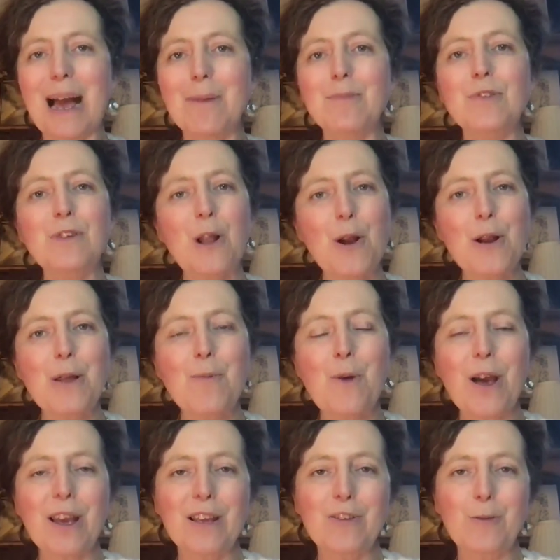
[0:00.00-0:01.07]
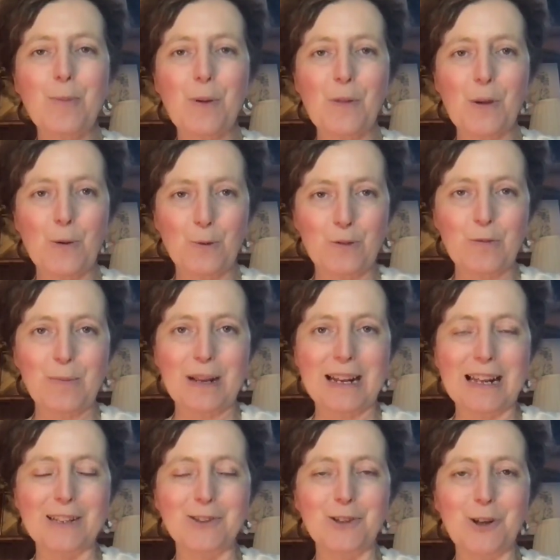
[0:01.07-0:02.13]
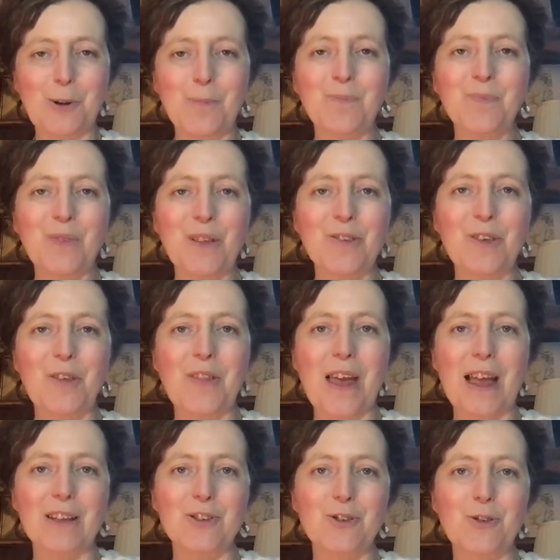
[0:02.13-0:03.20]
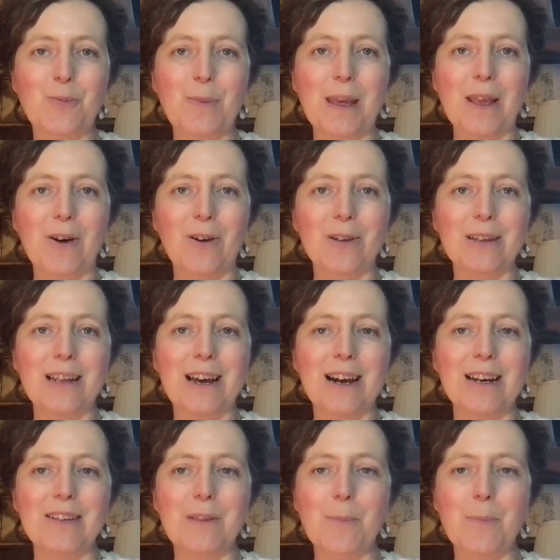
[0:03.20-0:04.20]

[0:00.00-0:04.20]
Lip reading: I'm slowly working to put the autumn collection on, so that should be online.